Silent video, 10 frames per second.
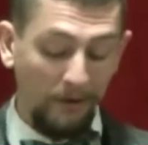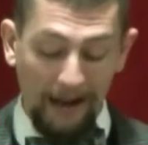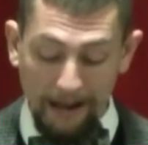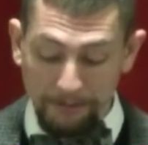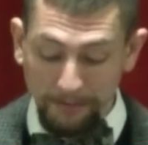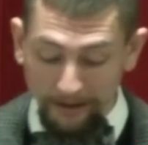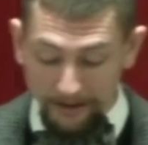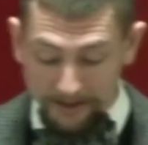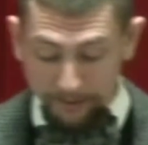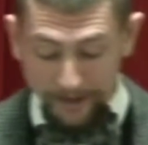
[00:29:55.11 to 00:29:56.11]
perhaps
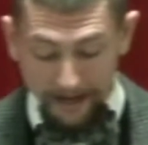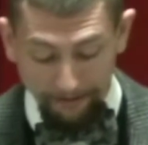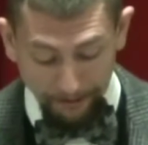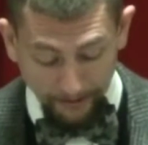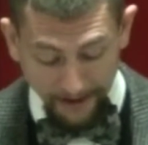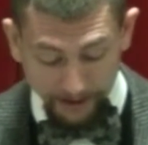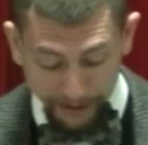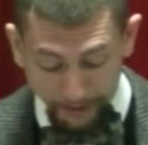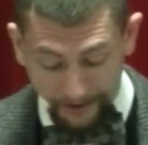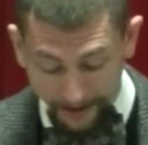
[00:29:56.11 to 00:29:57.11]
because we have thought
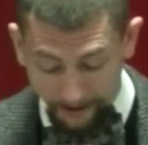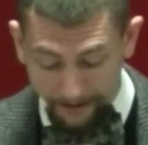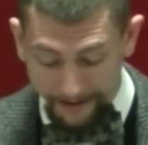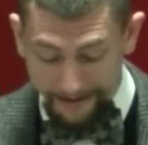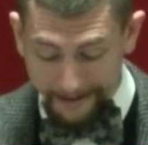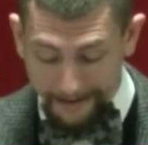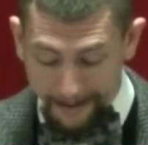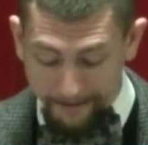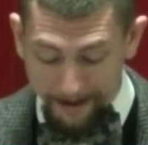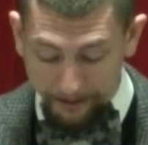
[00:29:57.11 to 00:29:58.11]
so little
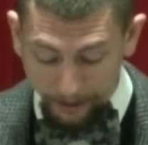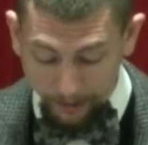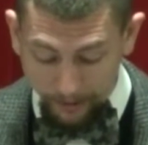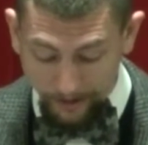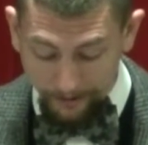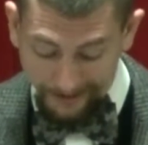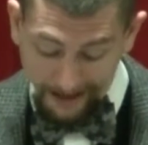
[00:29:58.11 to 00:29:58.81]
about the Lord.